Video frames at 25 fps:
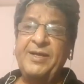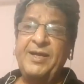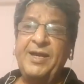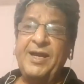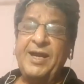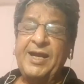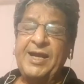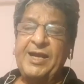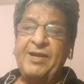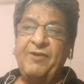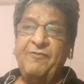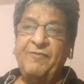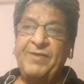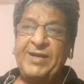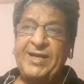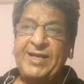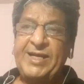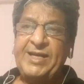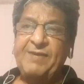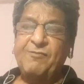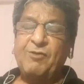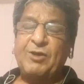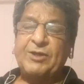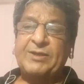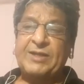And when
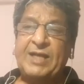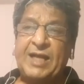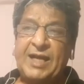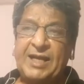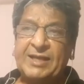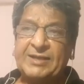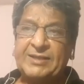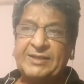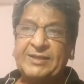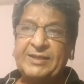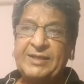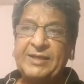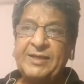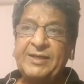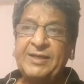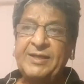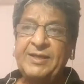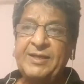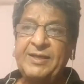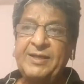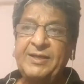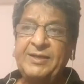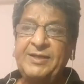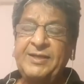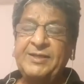he was asked,
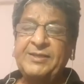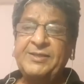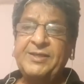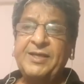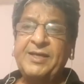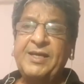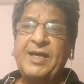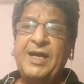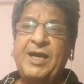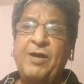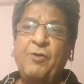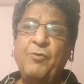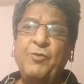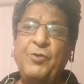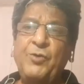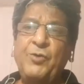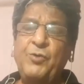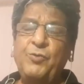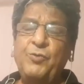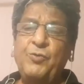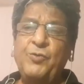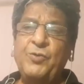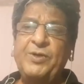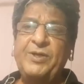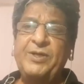he said, how you
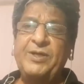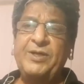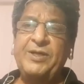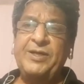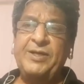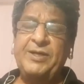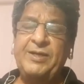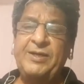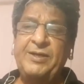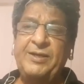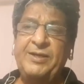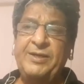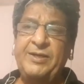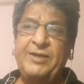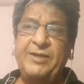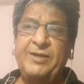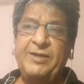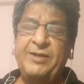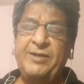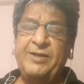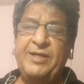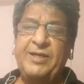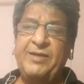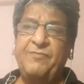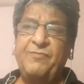could
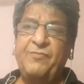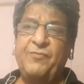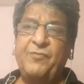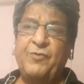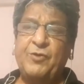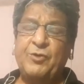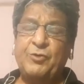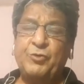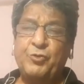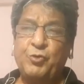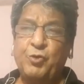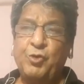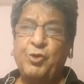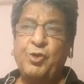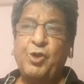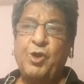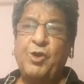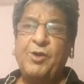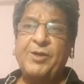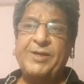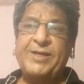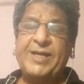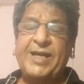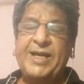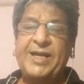live for so
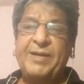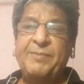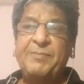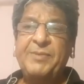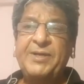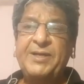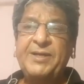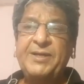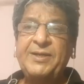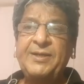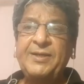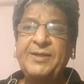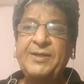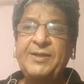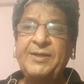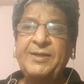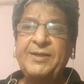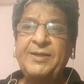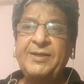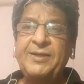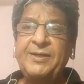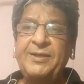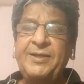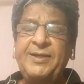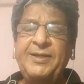long time?
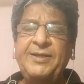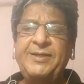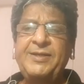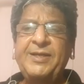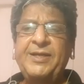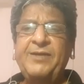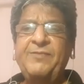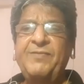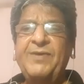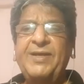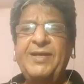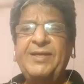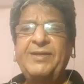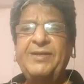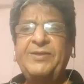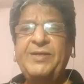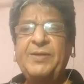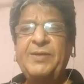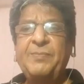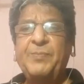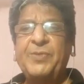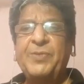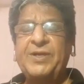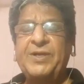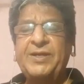He said, very
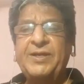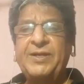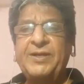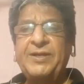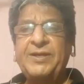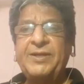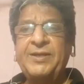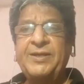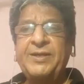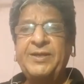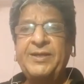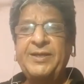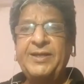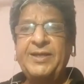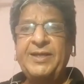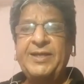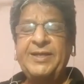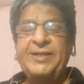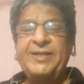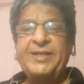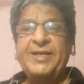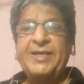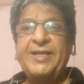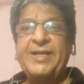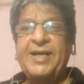simple. In
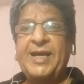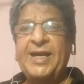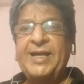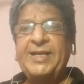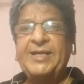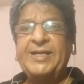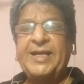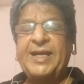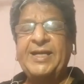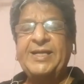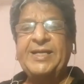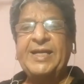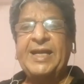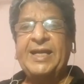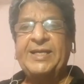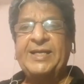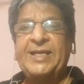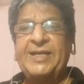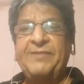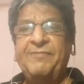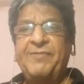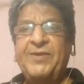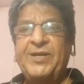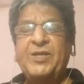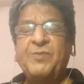the night, I
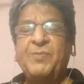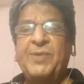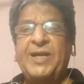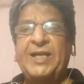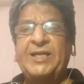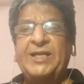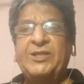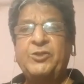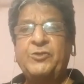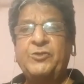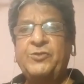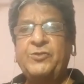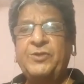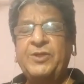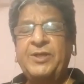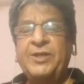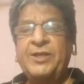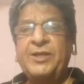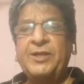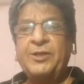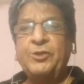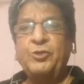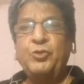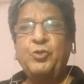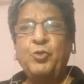activate my
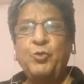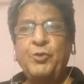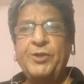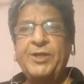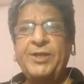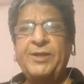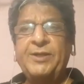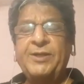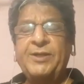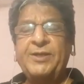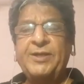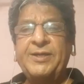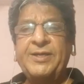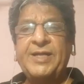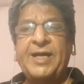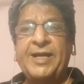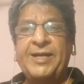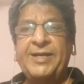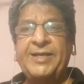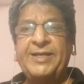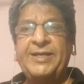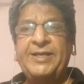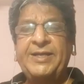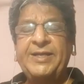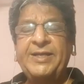Surya
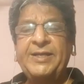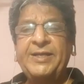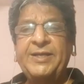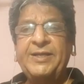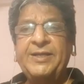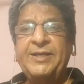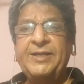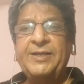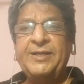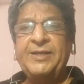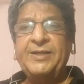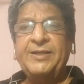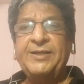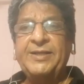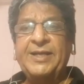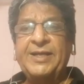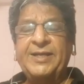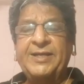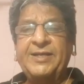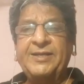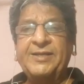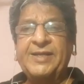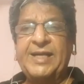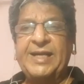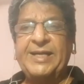Nadi, that
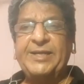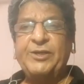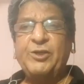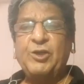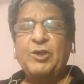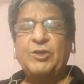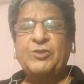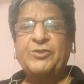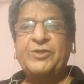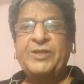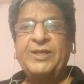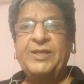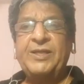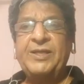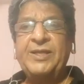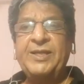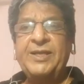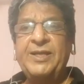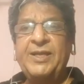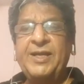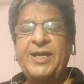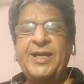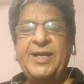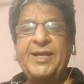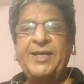is right nostril,
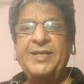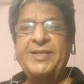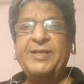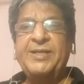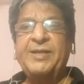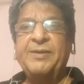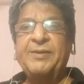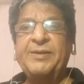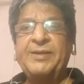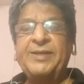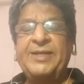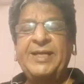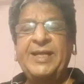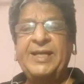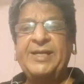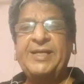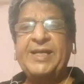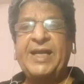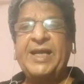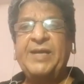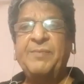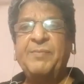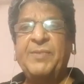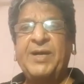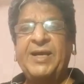and in the
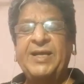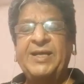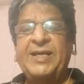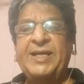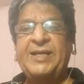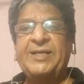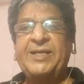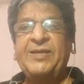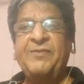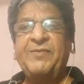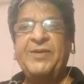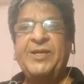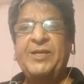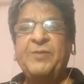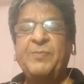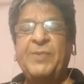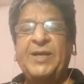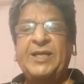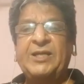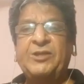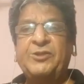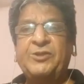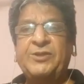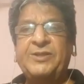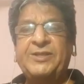daytime, I activate
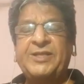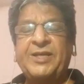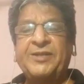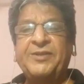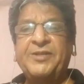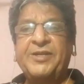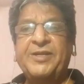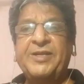my Chandra